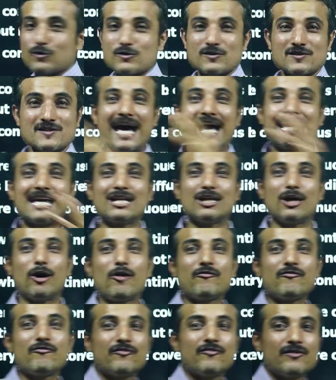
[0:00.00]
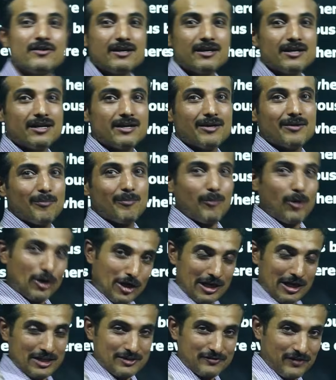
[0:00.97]
cosine of
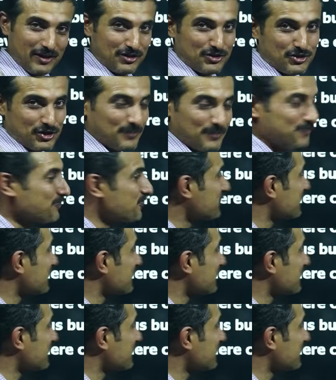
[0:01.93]
modulus function.